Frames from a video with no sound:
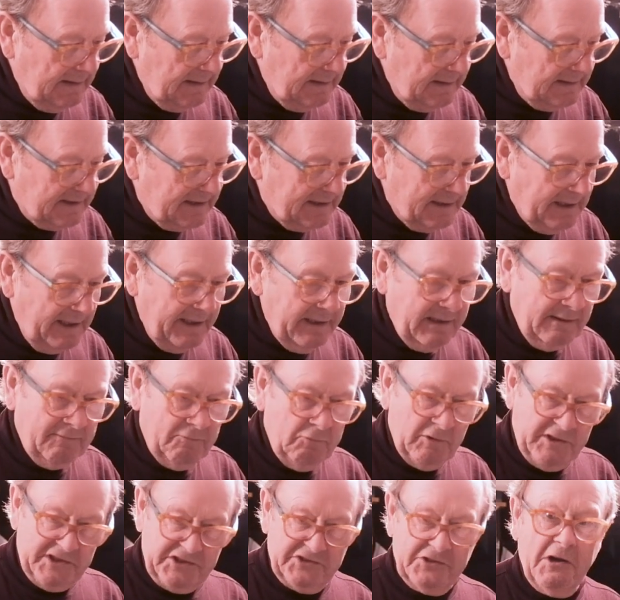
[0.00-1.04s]
state of
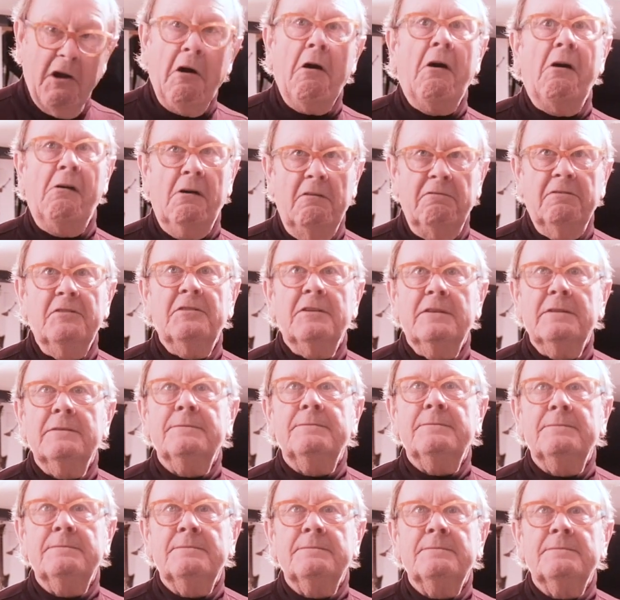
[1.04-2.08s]
resolve
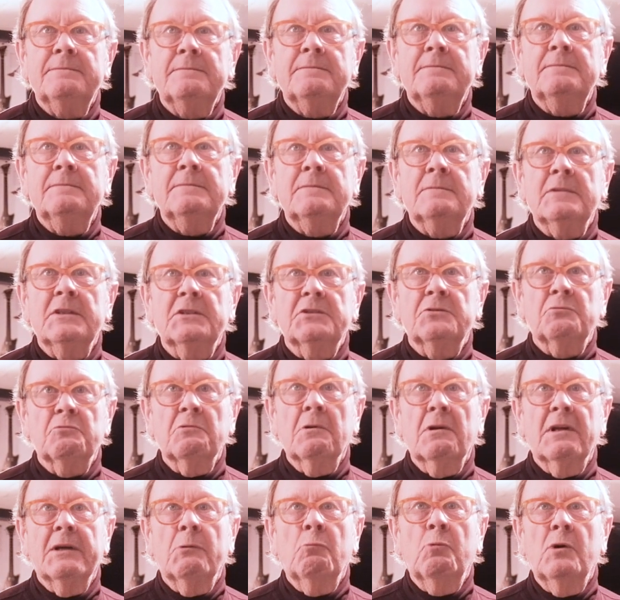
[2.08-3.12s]
is
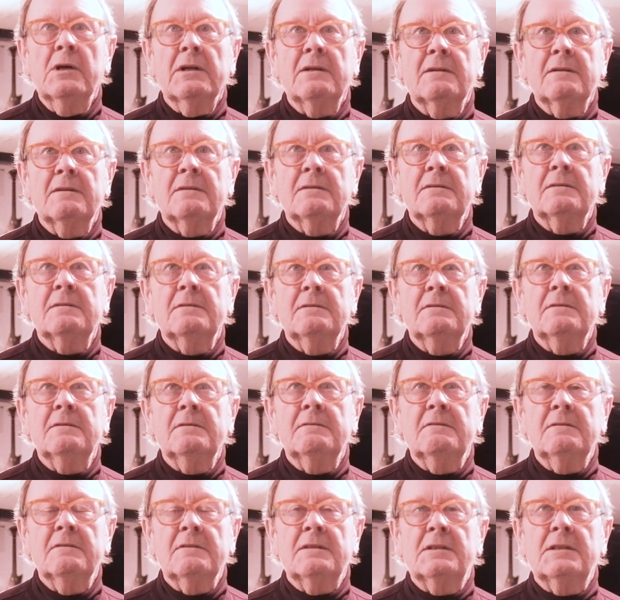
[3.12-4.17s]
really what
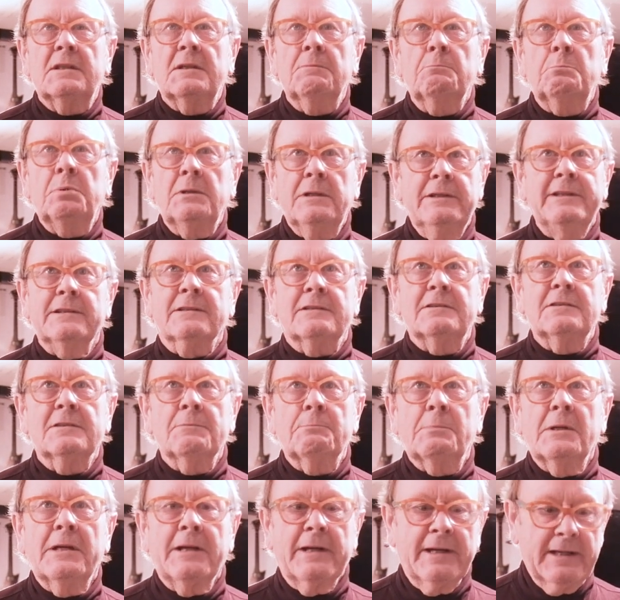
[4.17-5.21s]
completes a
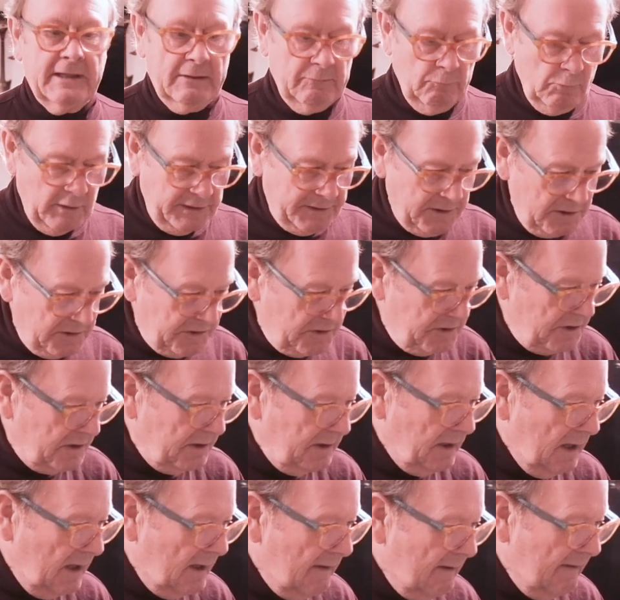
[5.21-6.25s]
painting. And when there's
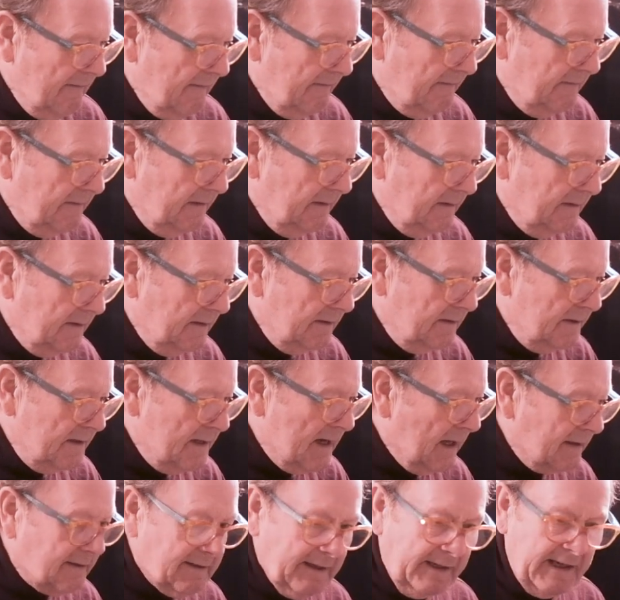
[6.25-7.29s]

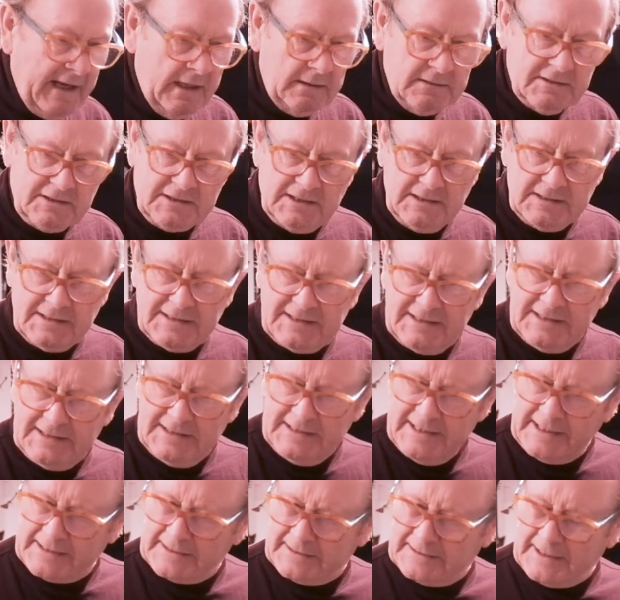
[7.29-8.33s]
nothing else that
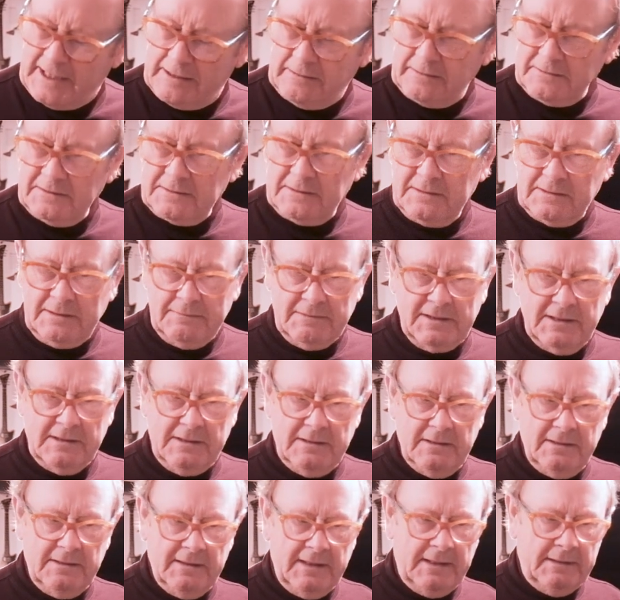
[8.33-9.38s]
sticks out
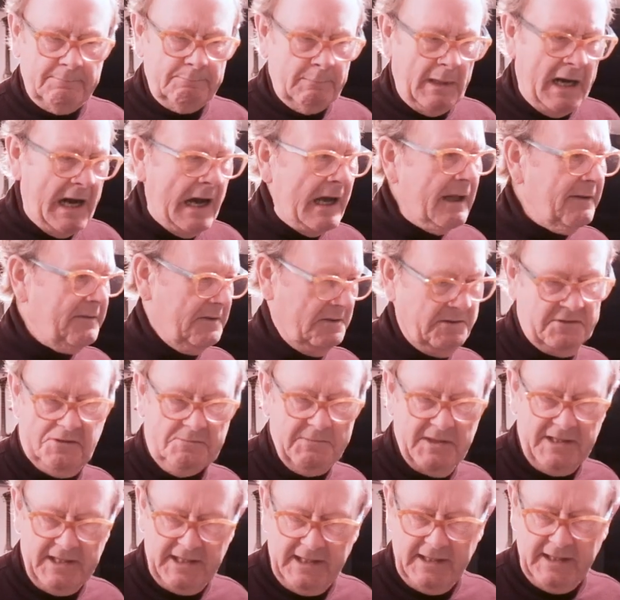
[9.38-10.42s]
and bothers
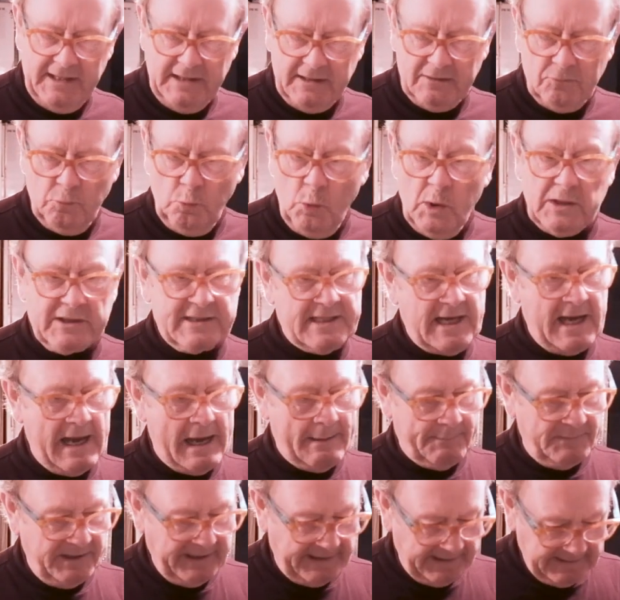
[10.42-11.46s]
me in what's
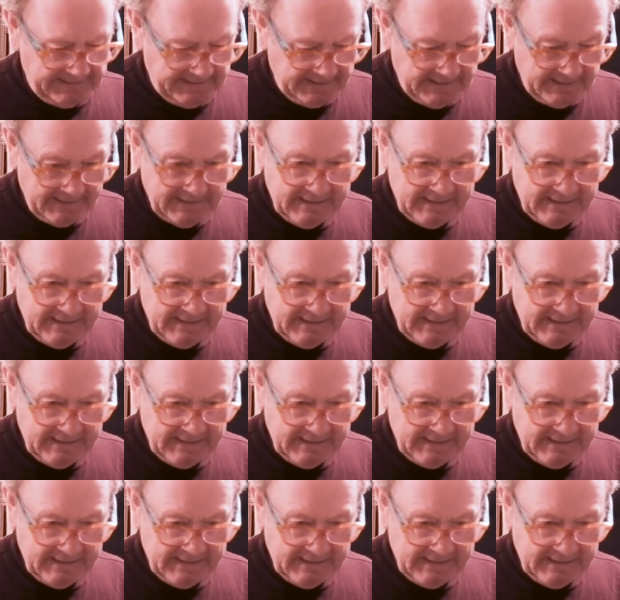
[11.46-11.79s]
happening,